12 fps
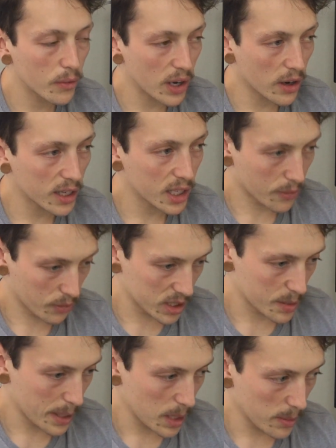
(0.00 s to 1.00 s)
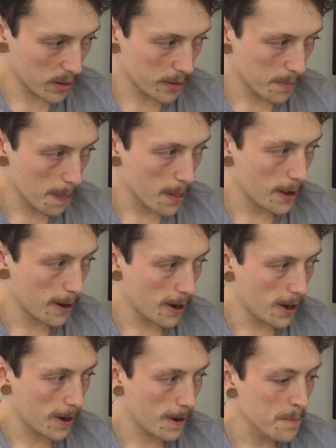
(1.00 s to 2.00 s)
very different to
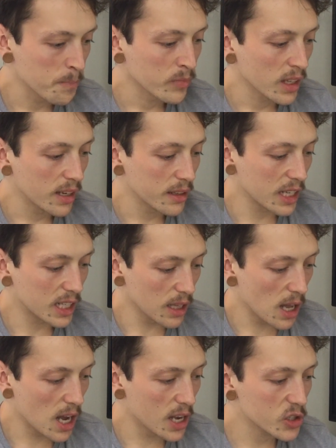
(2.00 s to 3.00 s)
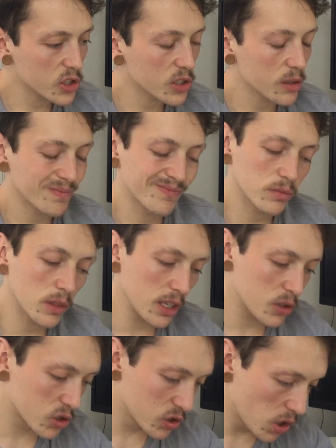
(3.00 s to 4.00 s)
paper. The glass
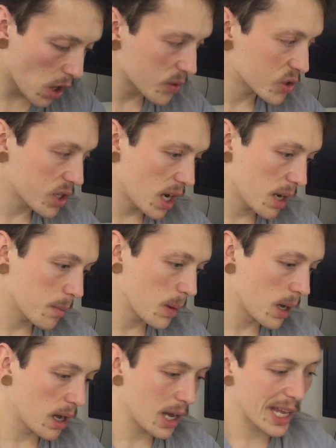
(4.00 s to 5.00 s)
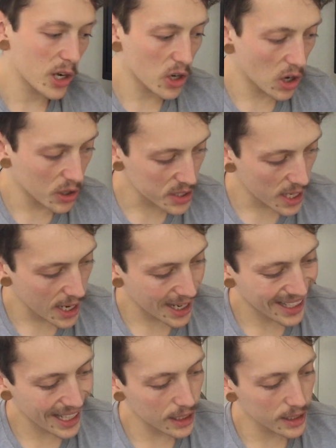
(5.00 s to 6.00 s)
is not the same, and on a hot day it
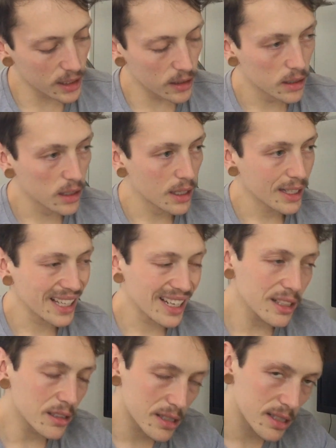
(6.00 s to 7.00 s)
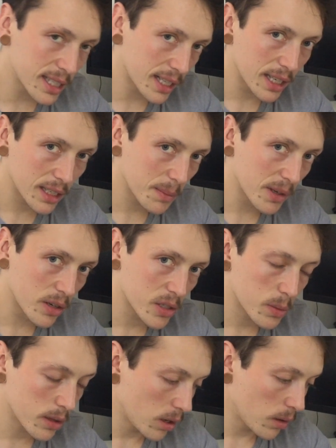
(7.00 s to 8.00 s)
can get a little sticky, to be
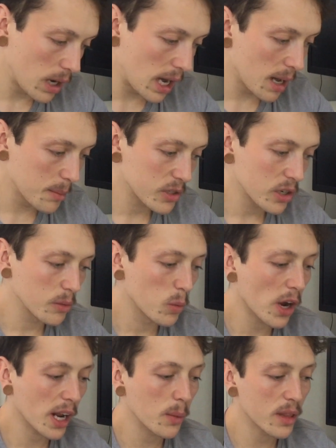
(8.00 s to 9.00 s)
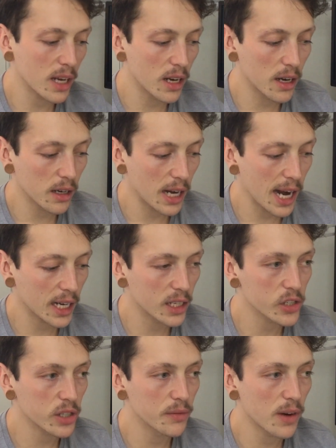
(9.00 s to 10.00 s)
honest with you. So working with it in an
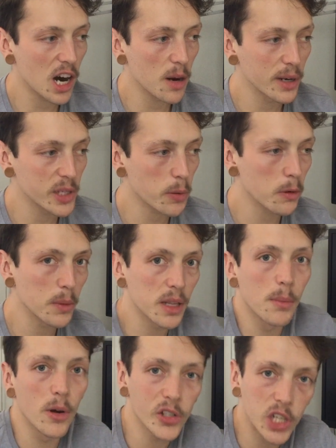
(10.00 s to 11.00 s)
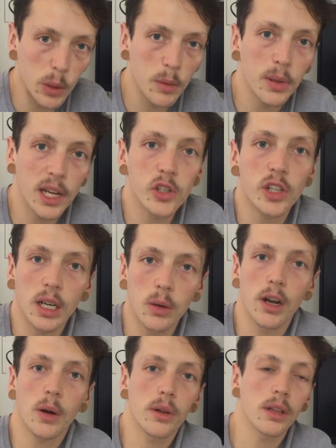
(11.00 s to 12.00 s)
air-conditioned environment is probably the most common place you're going to
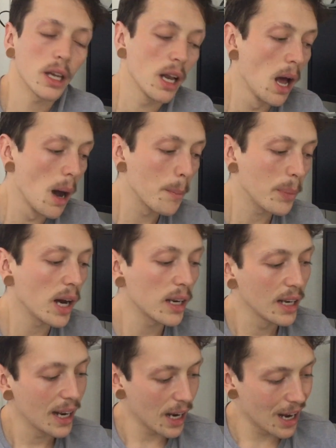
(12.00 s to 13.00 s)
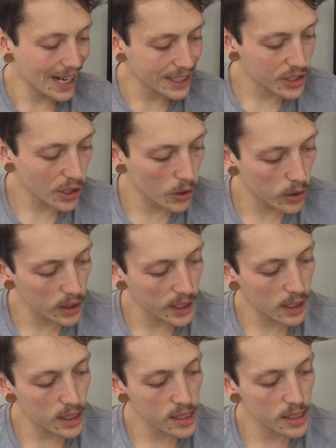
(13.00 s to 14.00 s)
work with it, but I
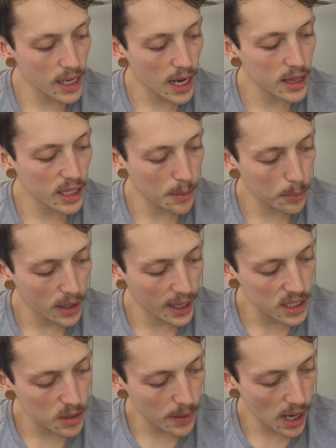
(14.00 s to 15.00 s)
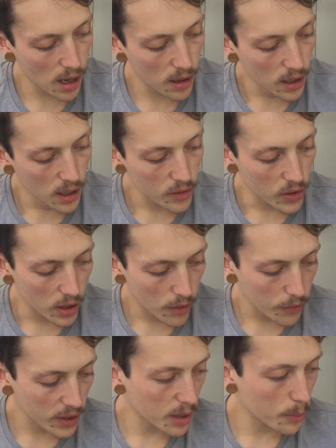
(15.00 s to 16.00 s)
totally understand the complaints about the
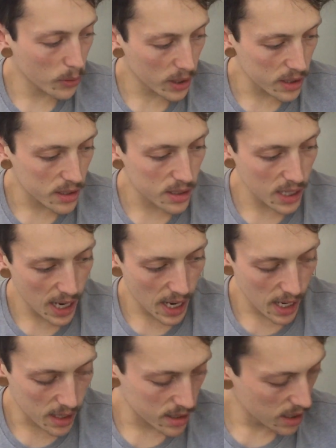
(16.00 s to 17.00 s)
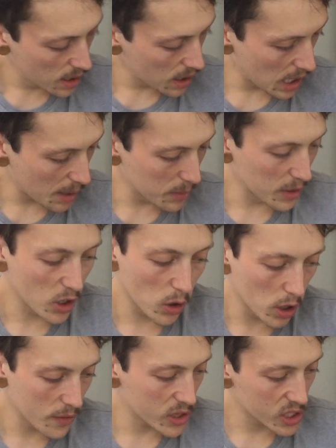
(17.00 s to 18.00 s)
fingerprints and
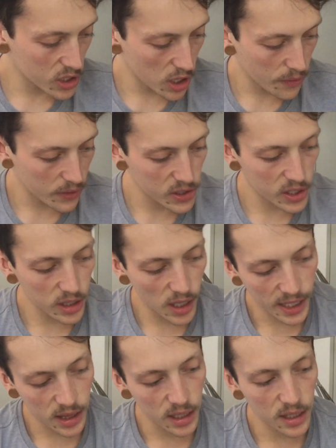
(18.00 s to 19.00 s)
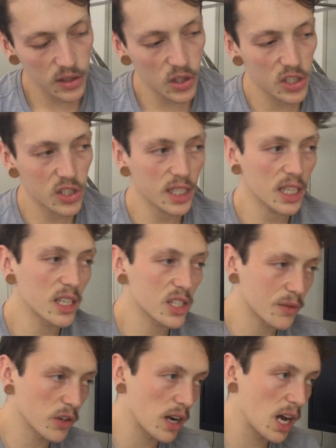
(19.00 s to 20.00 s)
all over the surface, and the
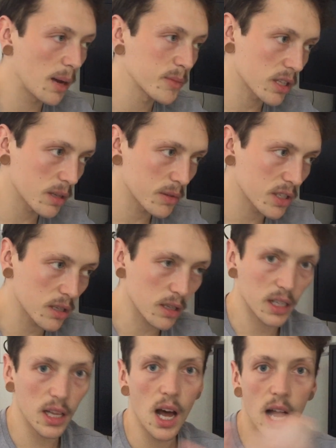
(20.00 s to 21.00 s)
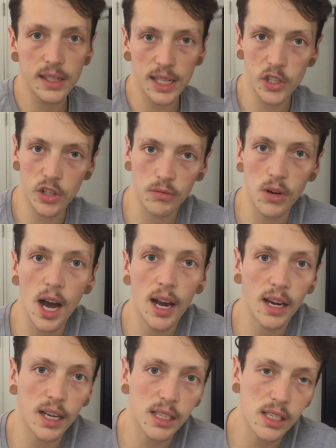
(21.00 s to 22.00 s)
stickiness of your arm to the glass as you're
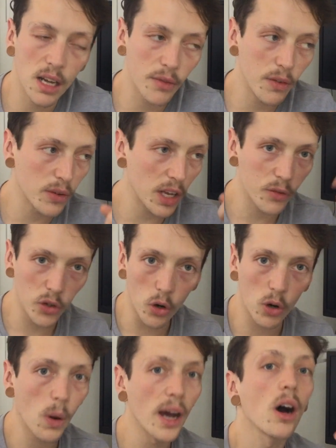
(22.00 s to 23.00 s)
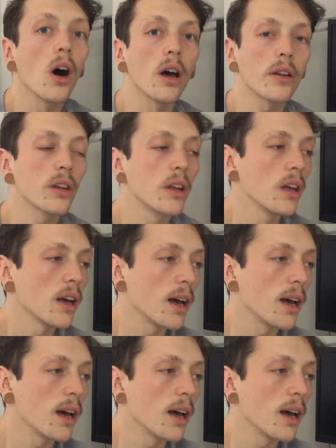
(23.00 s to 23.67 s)
writing and stuff if you're quite hot.